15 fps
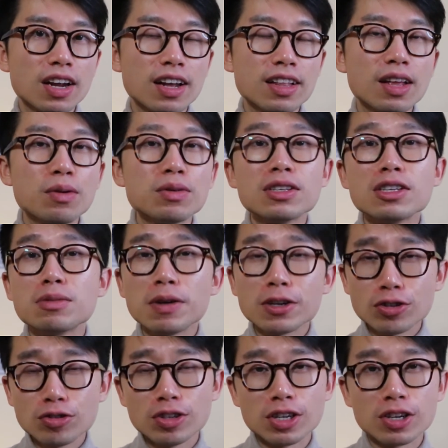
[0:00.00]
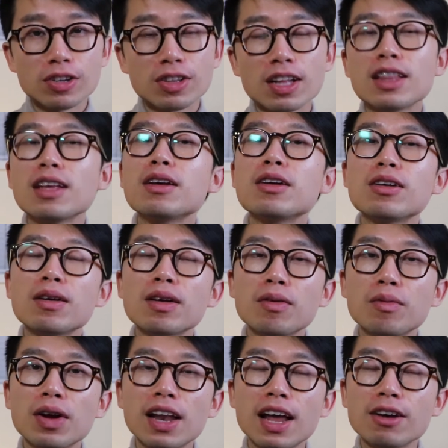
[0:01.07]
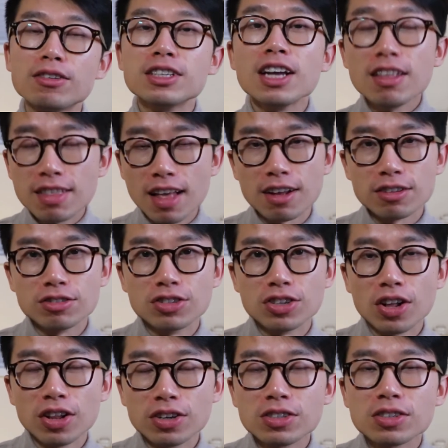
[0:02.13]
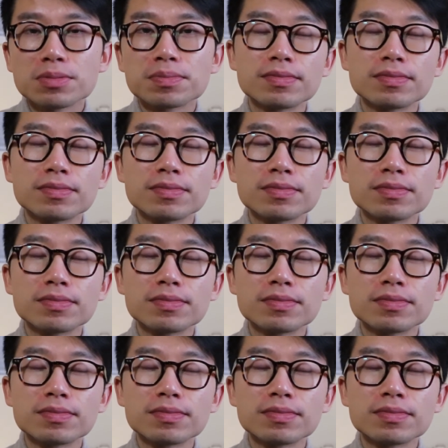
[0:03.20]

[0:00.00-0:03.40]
and there was a special year that they allowed $10,000.